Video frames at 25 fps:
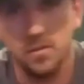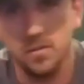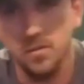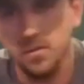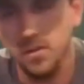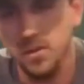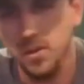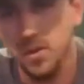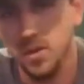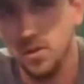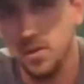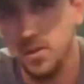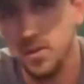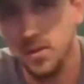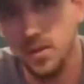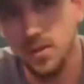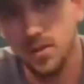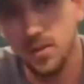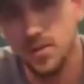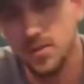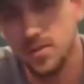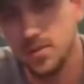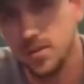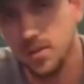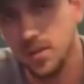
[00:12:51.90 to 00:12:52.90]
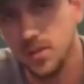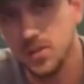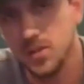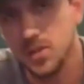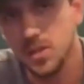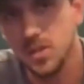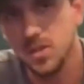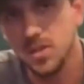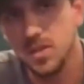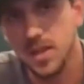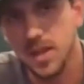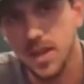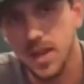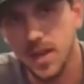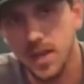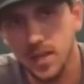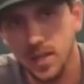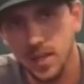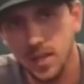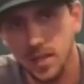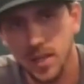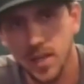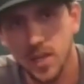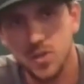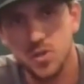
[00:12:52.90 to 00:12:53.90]
you know, it, it's it's good to kind
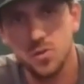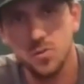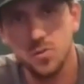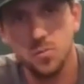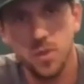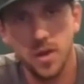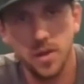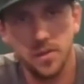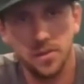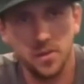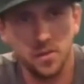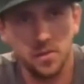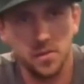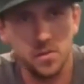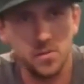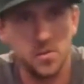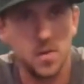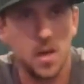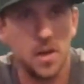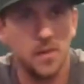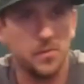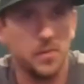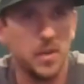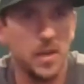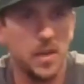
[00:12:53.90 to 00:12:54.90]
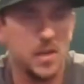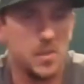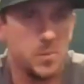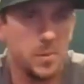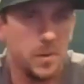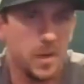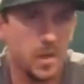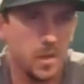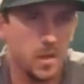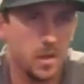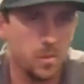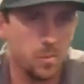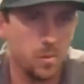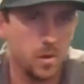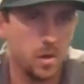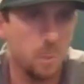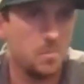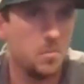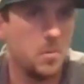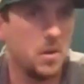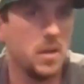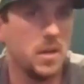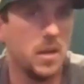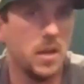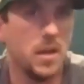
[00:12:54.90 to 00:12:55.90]
of catch your breath on those off days. We got another one on
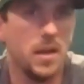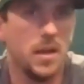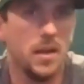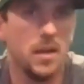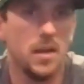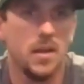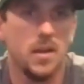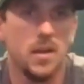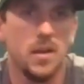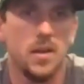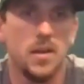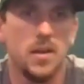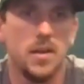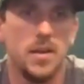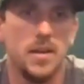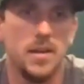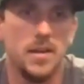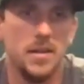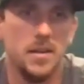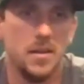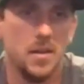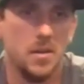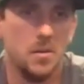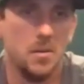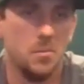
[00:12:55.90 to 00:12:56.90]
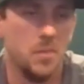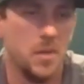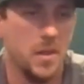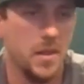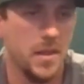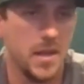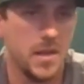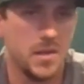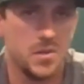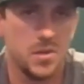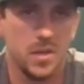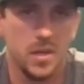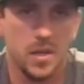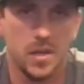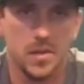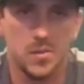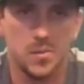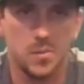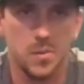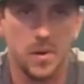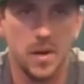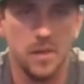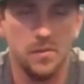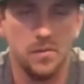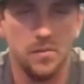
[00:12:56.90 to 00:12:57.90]
Monday, um, and that should get us
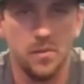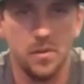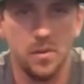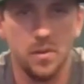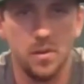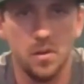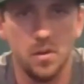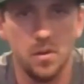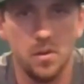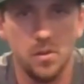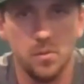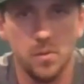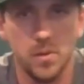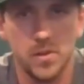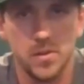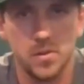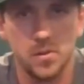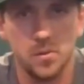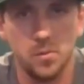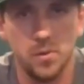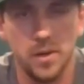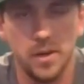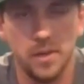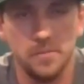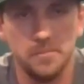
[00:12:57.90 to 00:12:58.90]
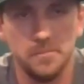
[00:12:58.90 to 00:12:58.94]
right for the, the rest of the way.